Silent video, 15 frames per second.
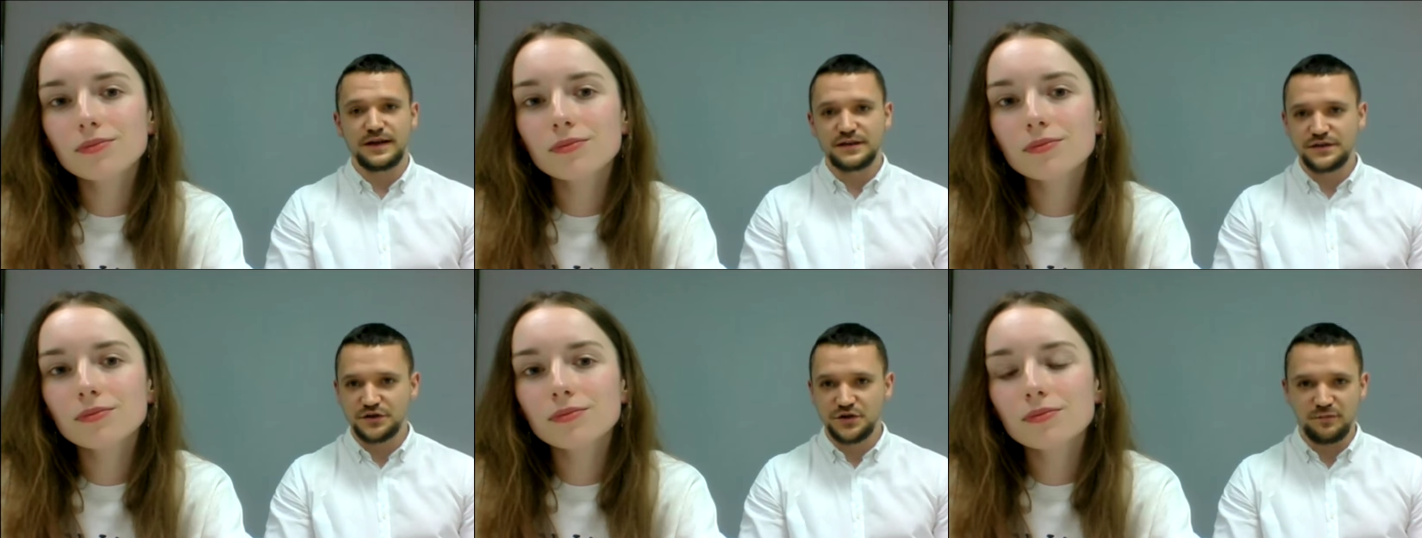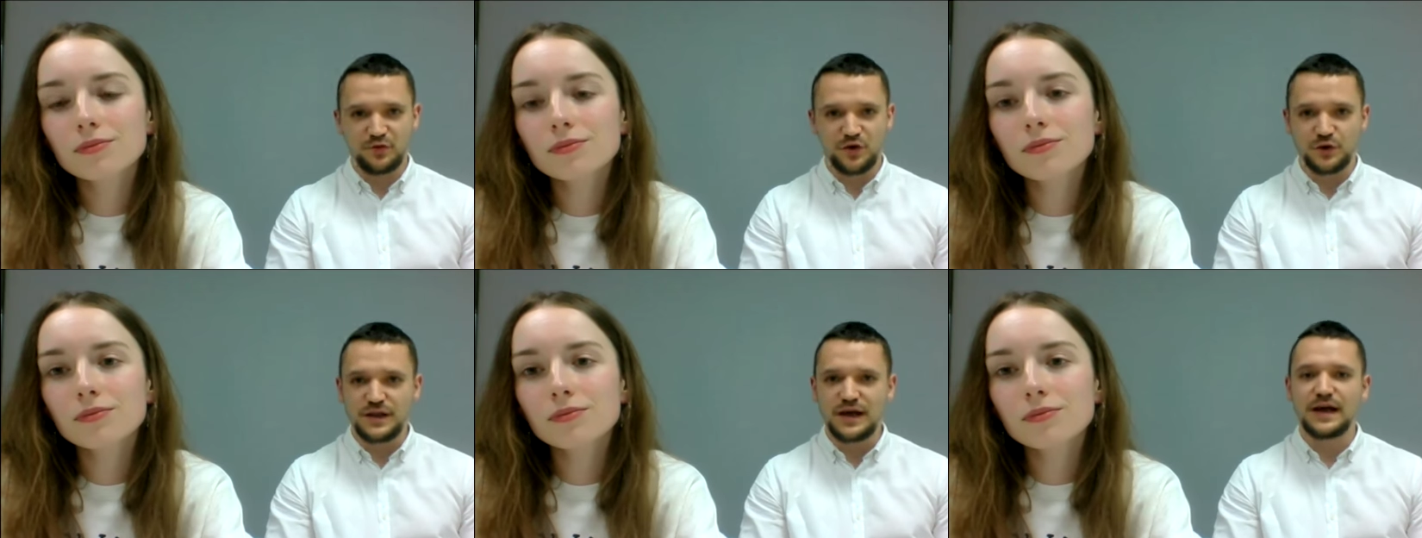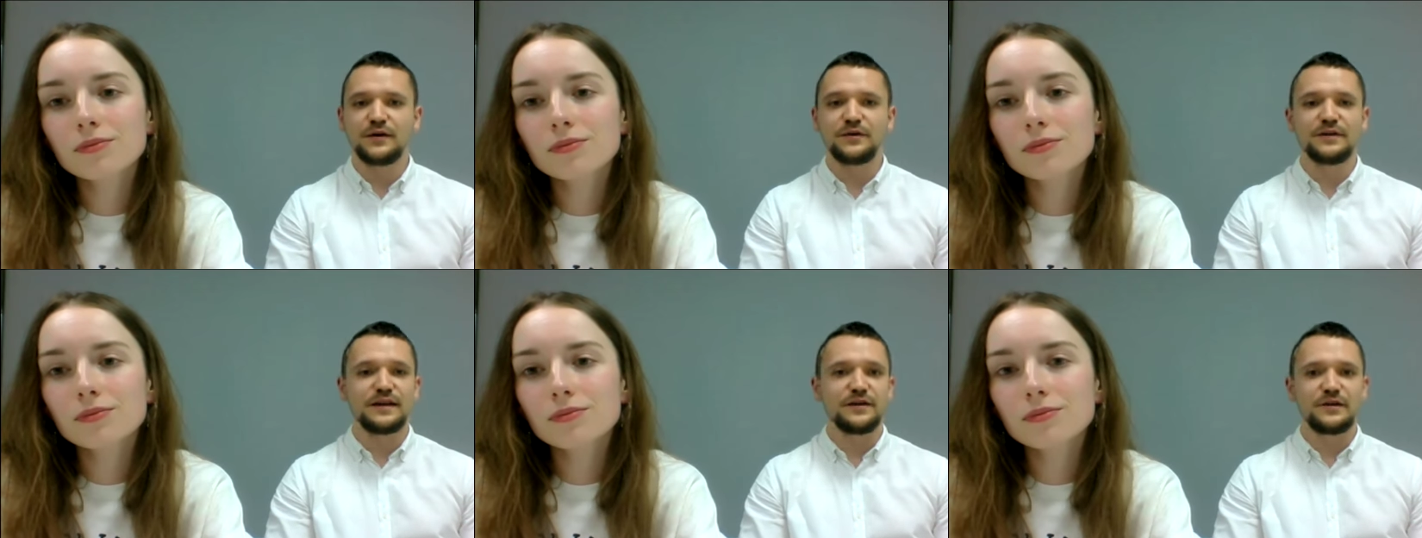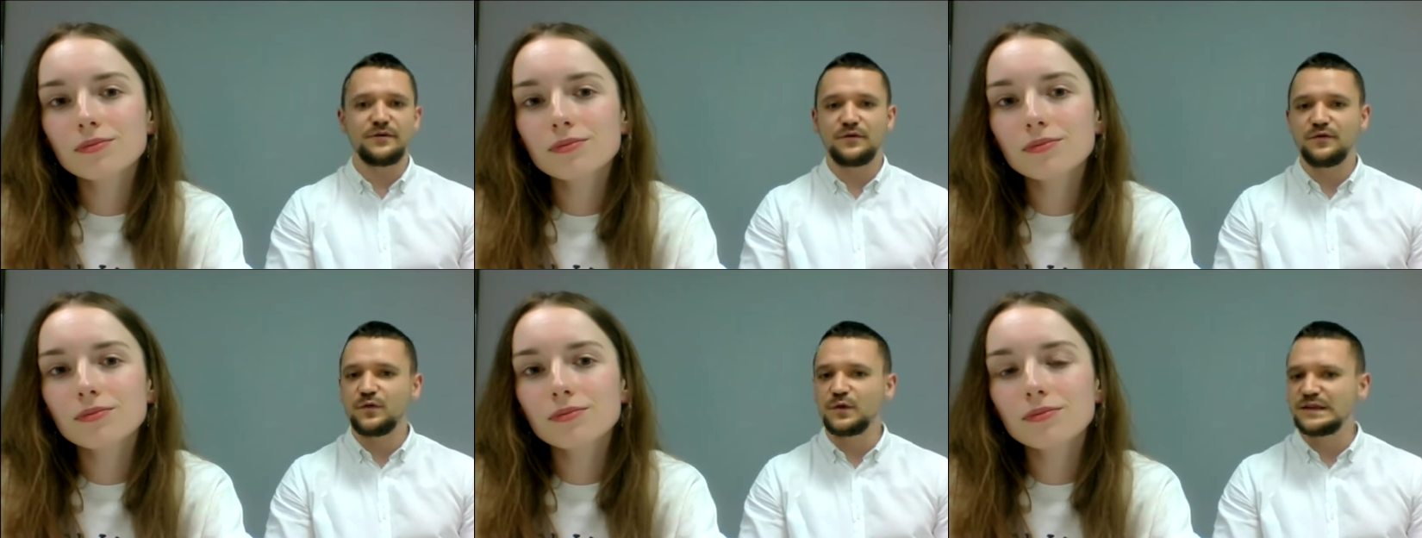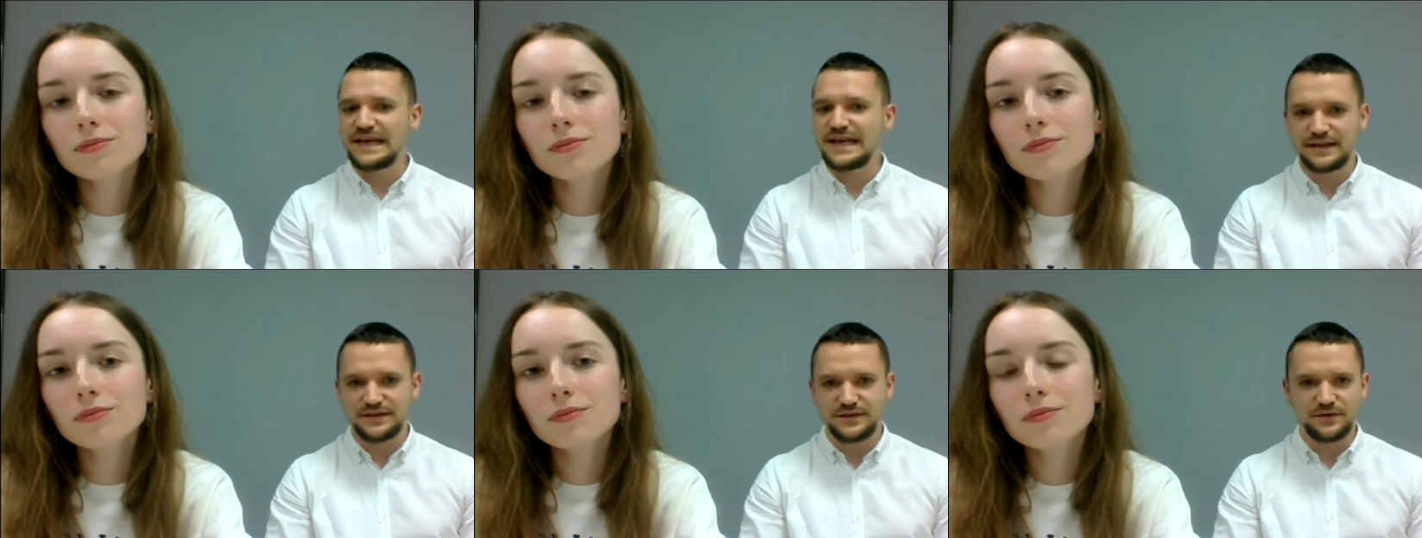Speaker 1: strip you down, they'll look for
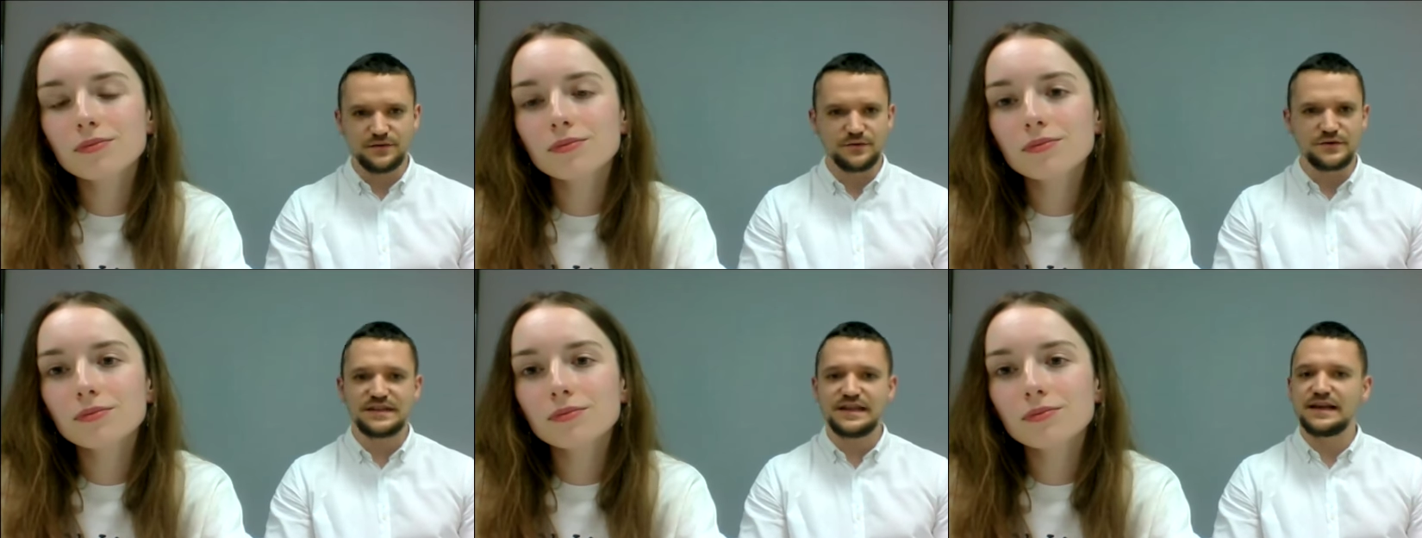tattoos,